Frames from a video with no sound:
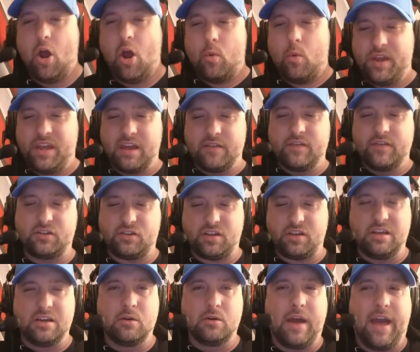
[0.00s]
We give it to
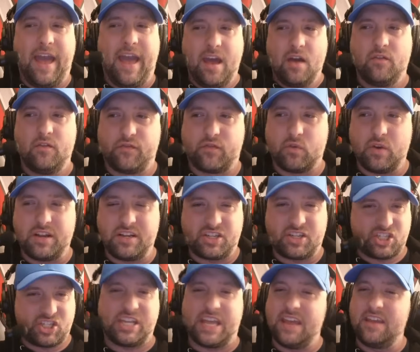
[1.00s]
you every
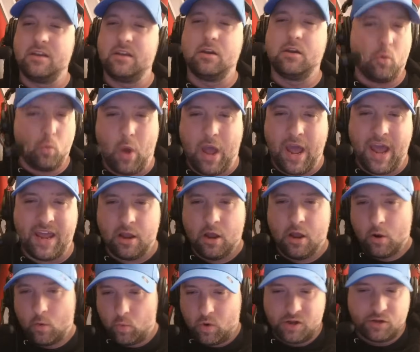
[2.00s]
single way,
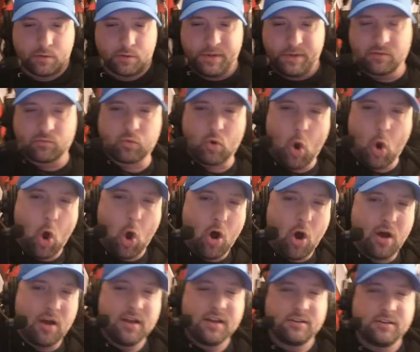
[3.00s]
whether it be
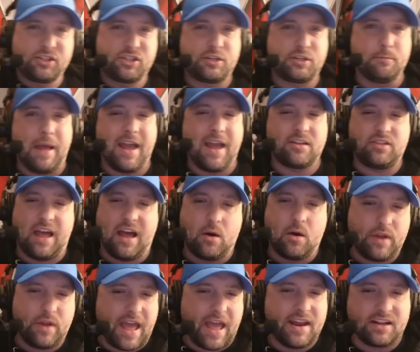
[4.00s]
Raw,
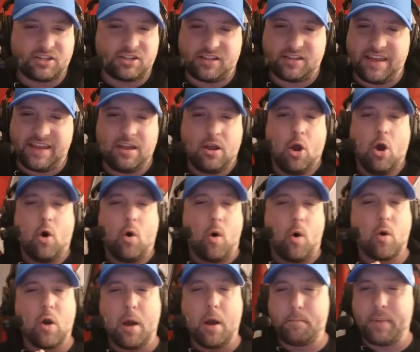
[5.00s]
SmackDown, NXT,
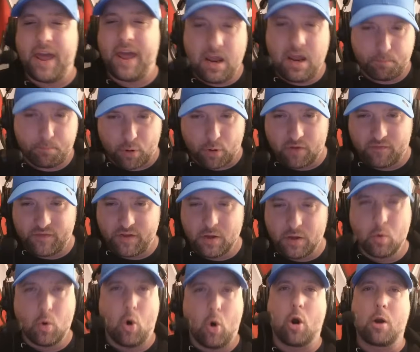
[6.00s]
or a pay per
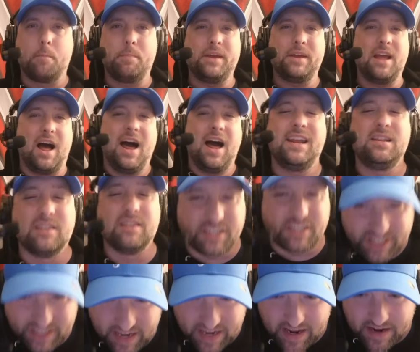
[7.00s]
view or behind the
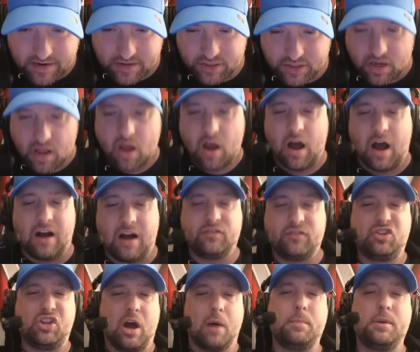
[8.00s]
scenes
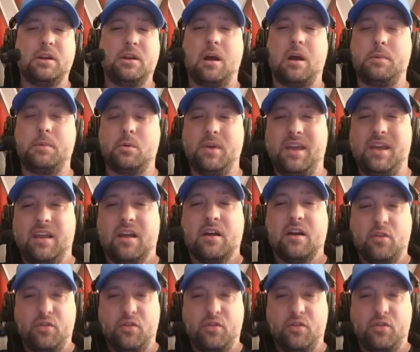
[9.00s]
of WWE.